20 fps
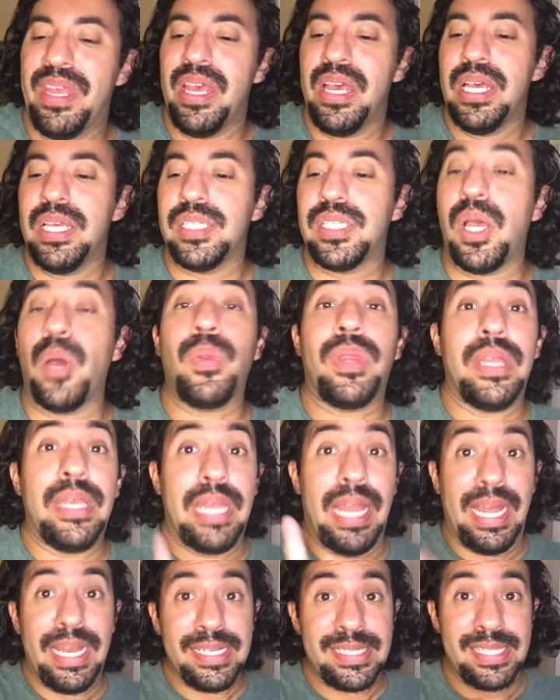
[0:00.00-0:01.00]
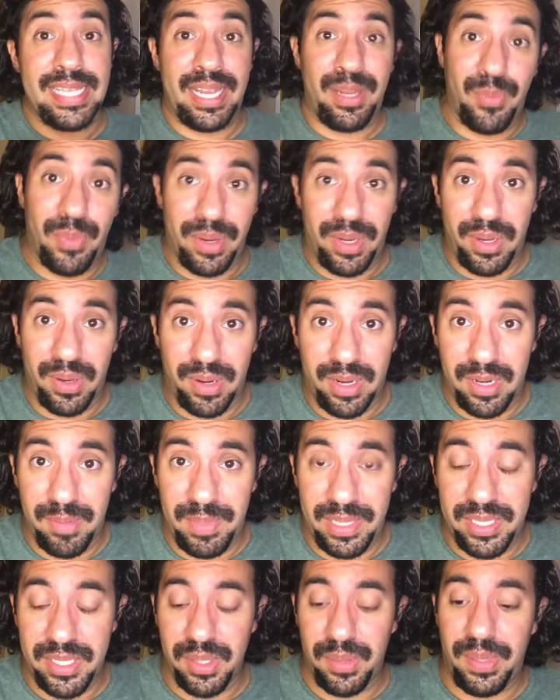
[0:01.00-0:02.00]
So the next thing what you're gonna be
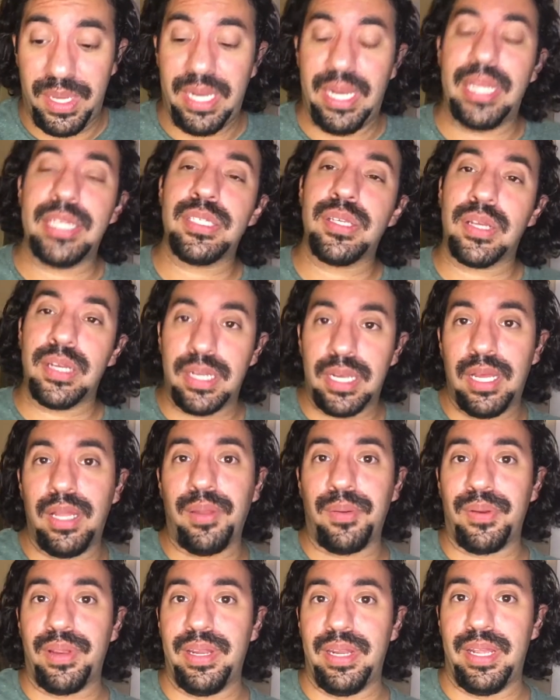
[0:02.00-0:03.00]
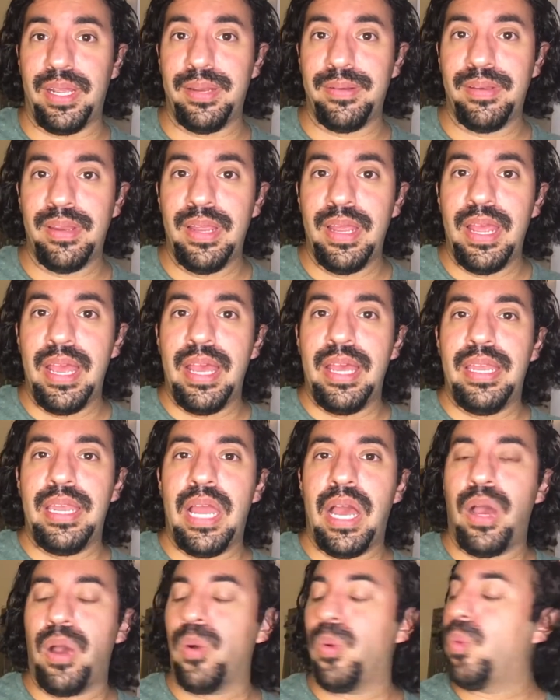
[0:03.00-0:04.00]
doing is you're gonna color it in.
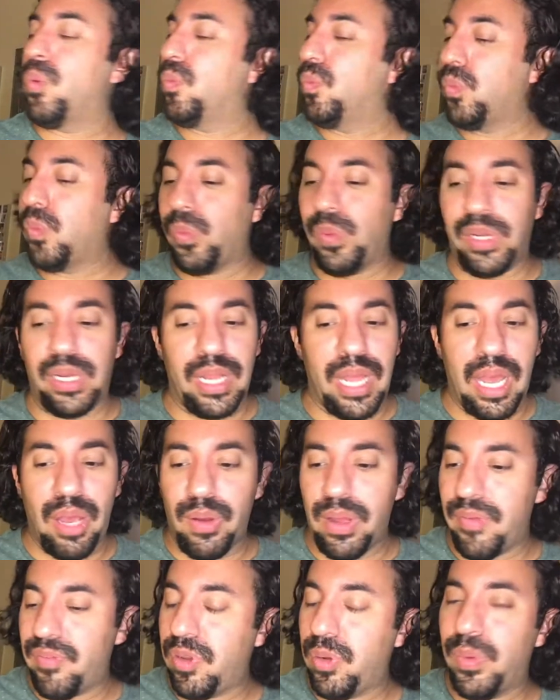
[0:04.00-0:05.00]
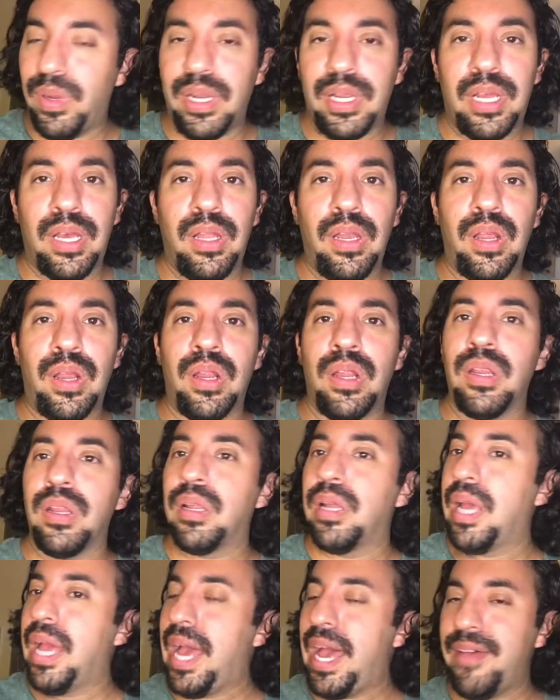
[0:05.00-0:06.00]
Now, however you wanna color,
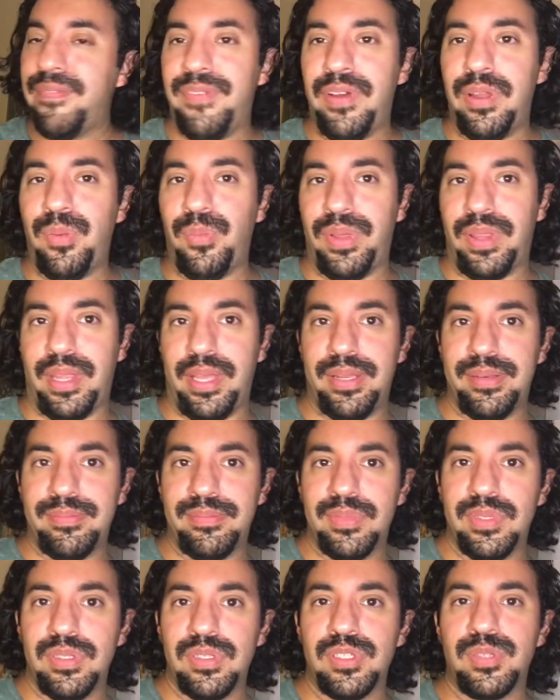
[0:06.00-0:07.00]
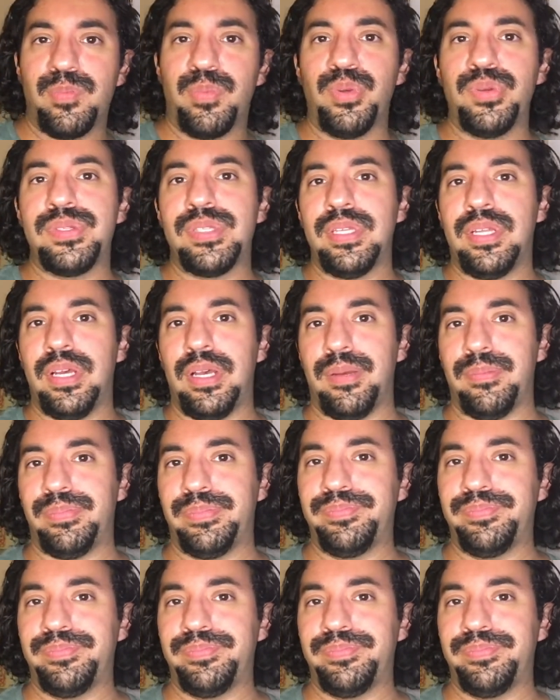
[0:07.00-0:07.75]
have fun with it. Spruce it up.